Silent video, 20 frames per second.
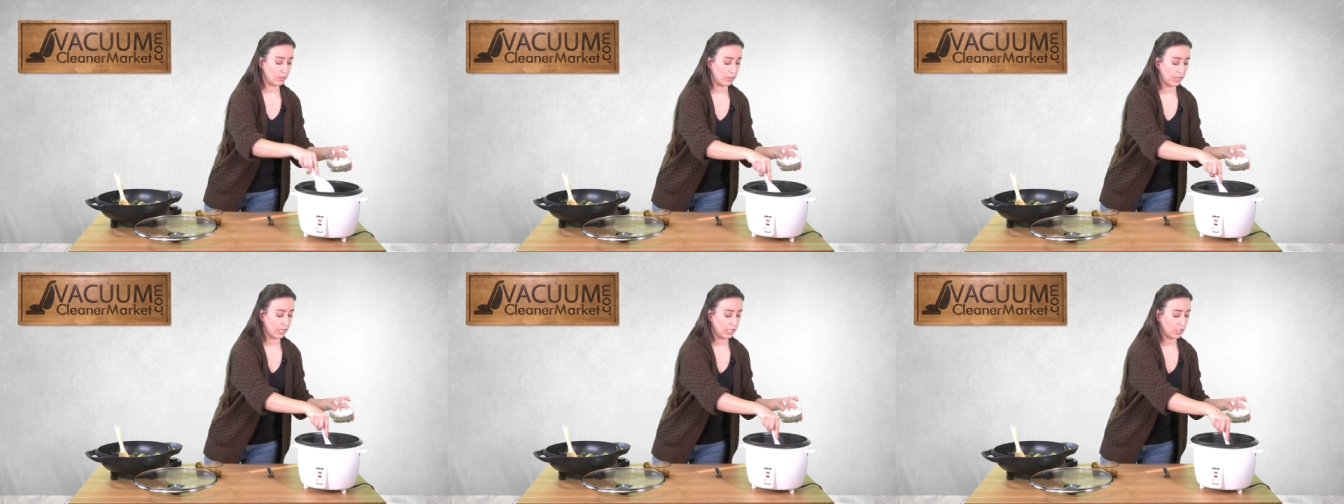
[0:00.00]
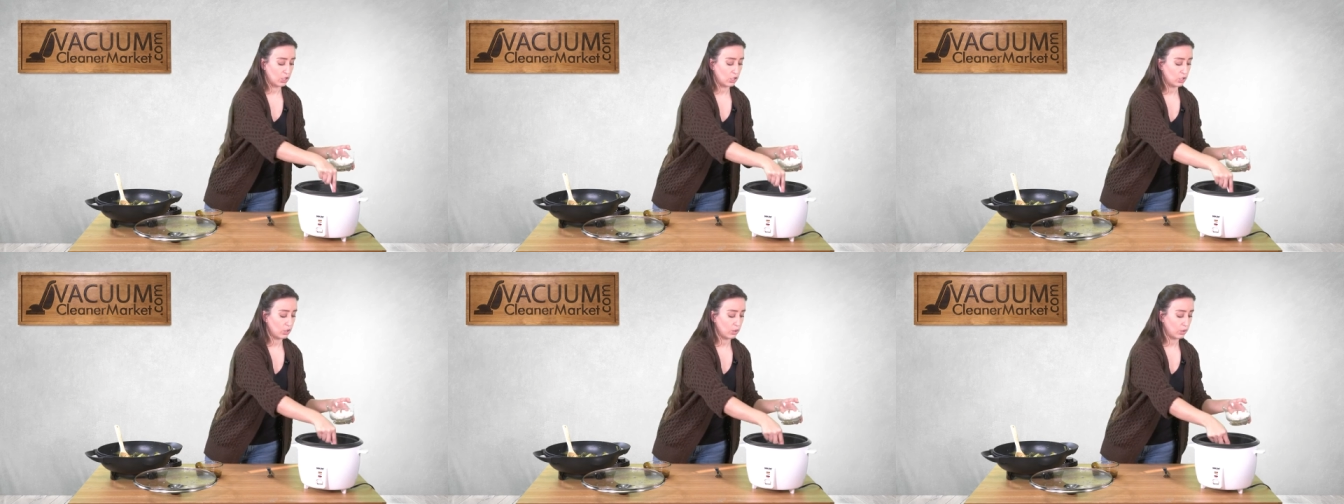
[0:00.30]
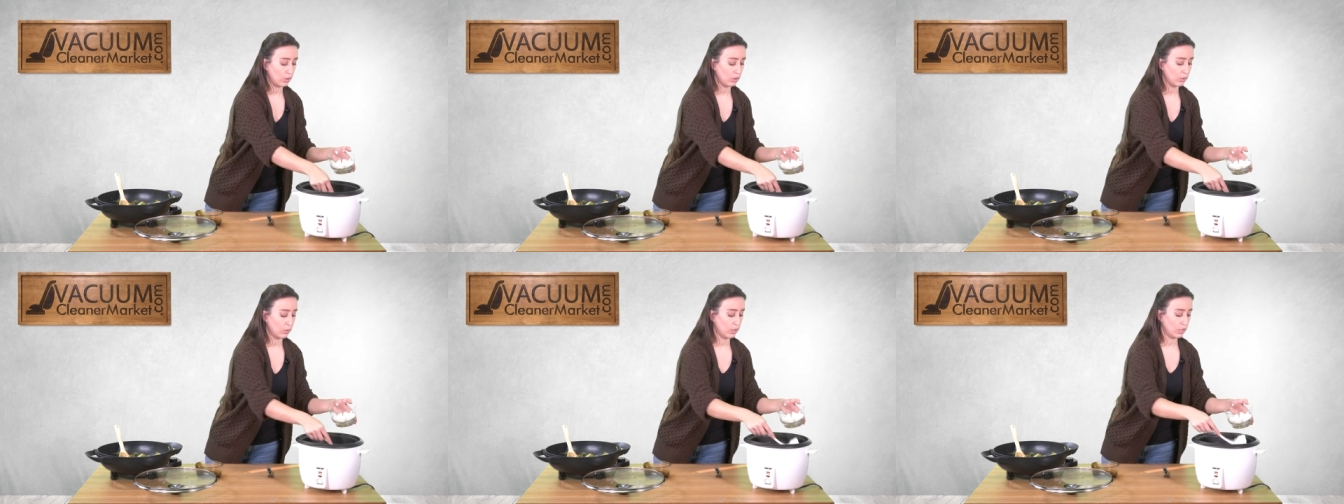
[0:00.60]
but
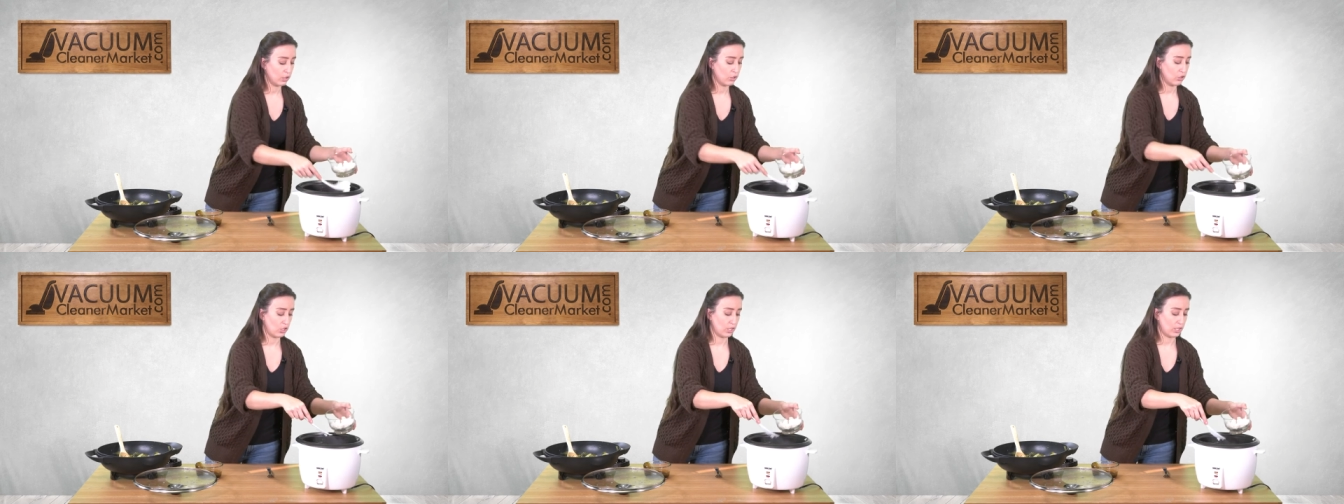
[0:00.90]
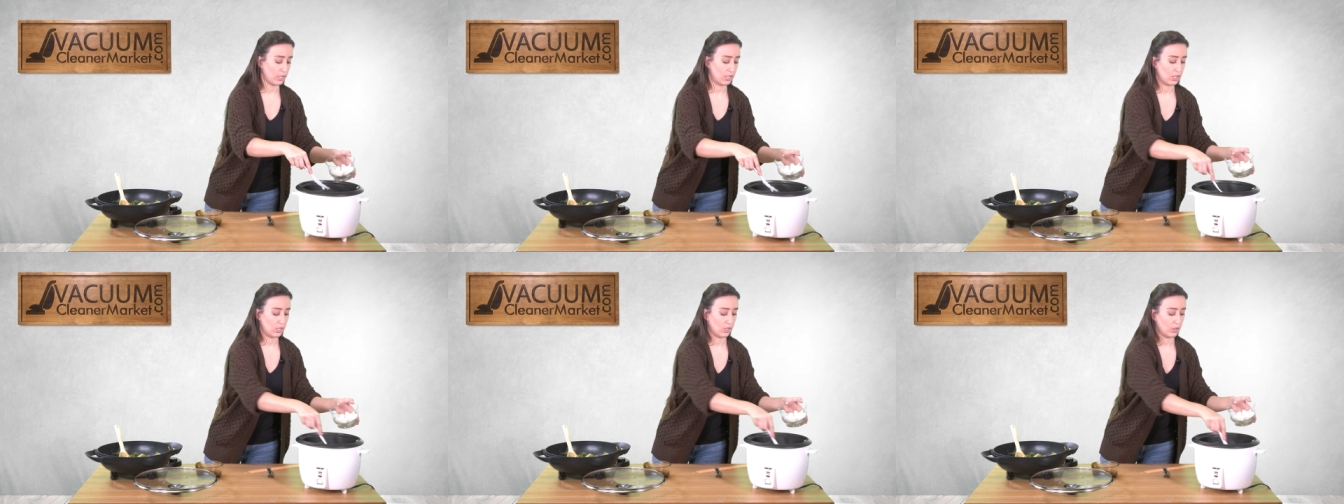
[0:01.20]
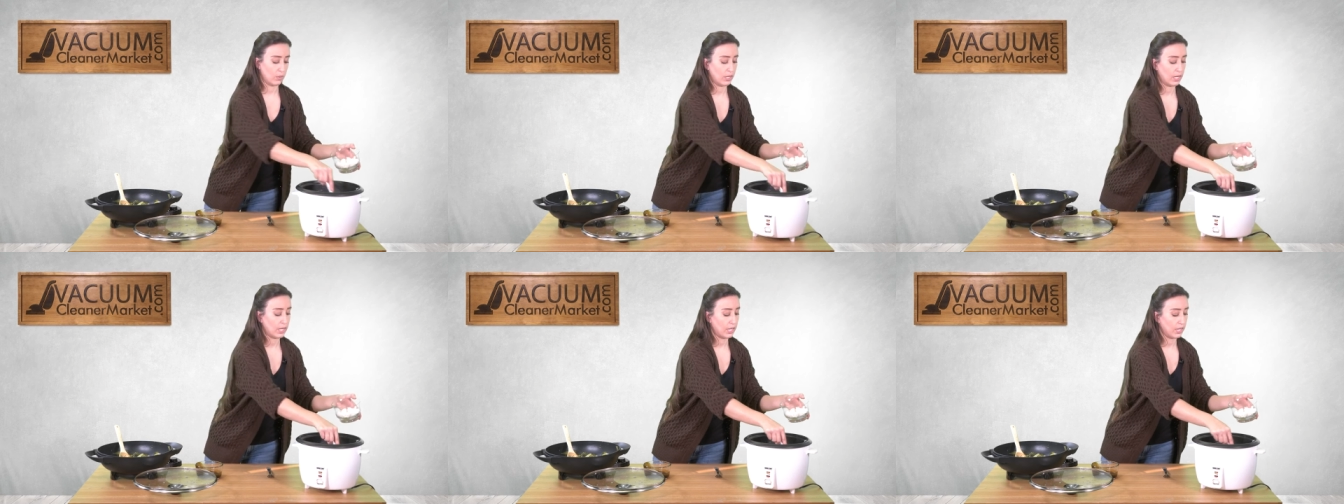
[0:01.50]
you just
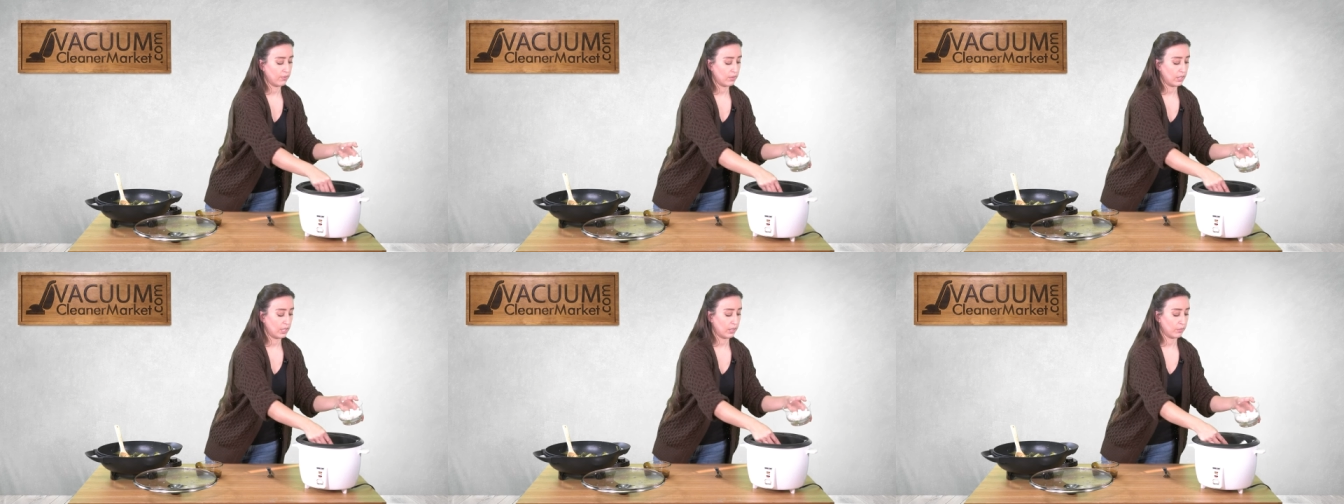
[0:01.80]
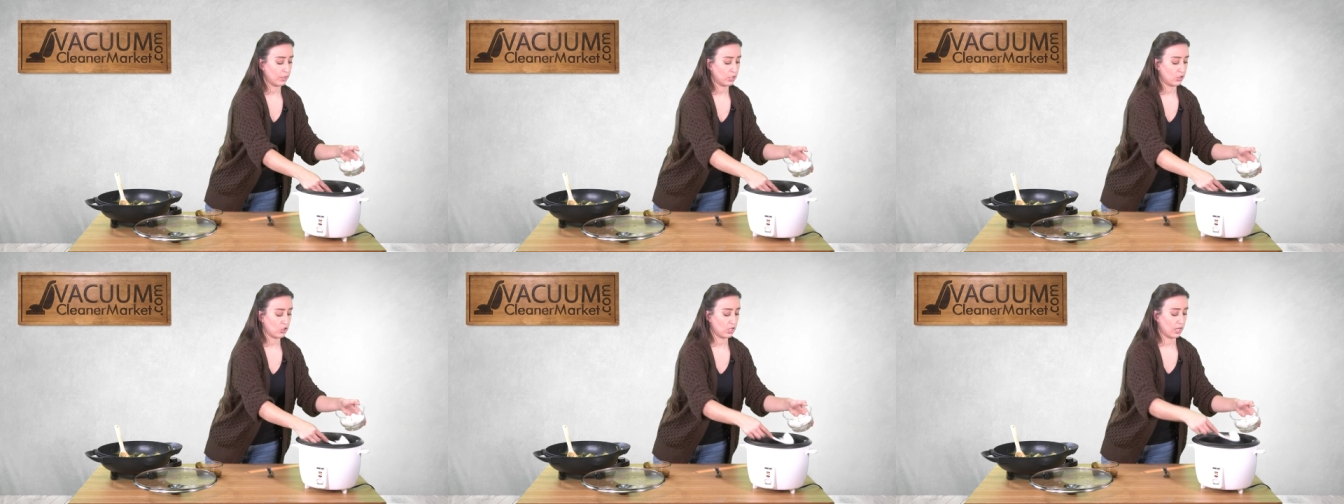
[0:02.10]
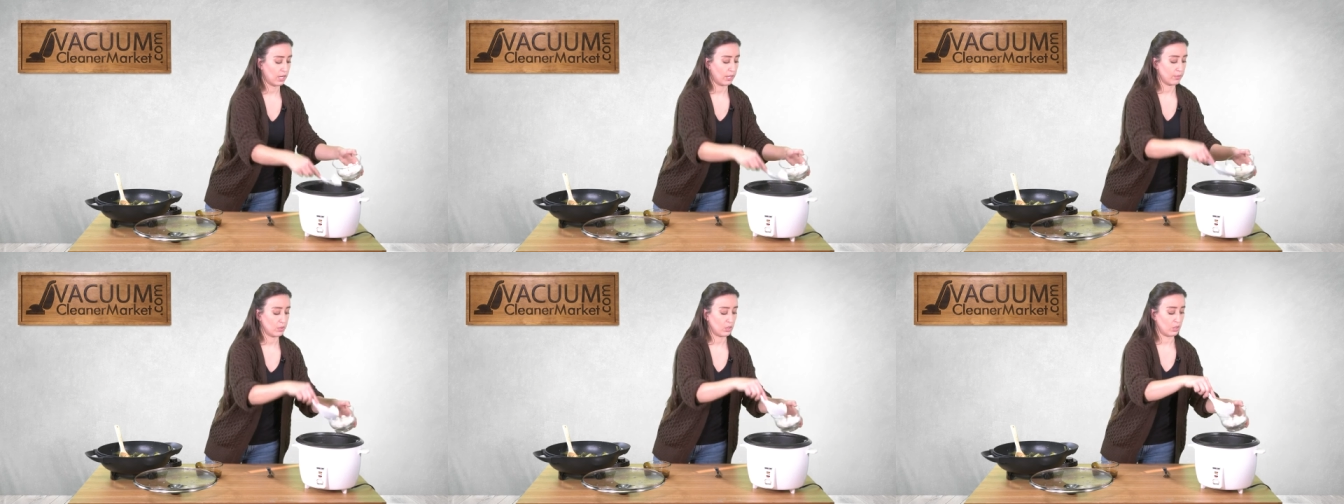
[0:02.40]
don't have that much
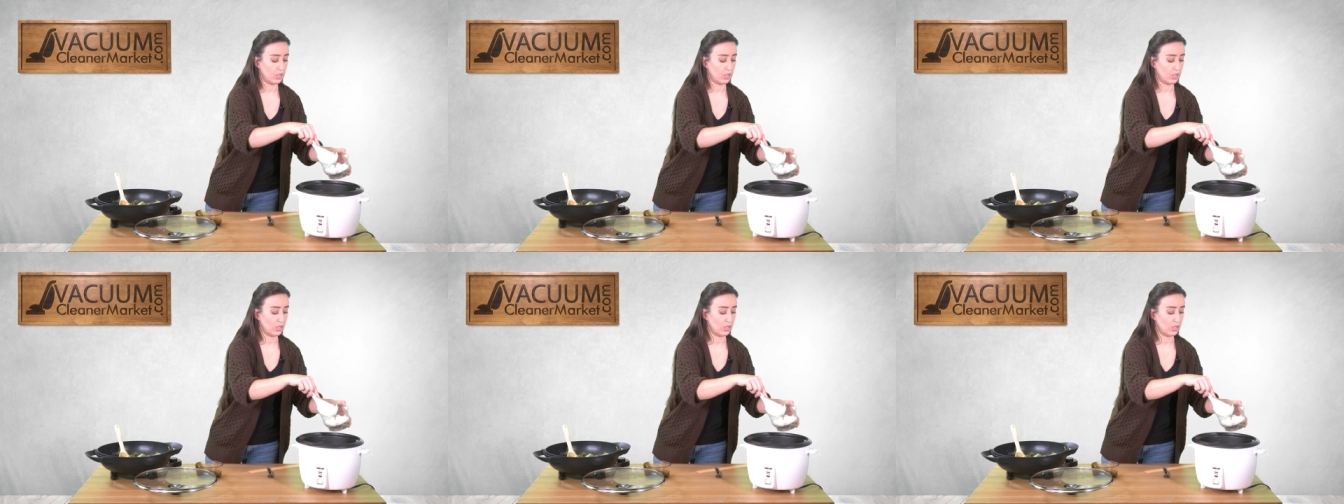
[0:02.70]
time.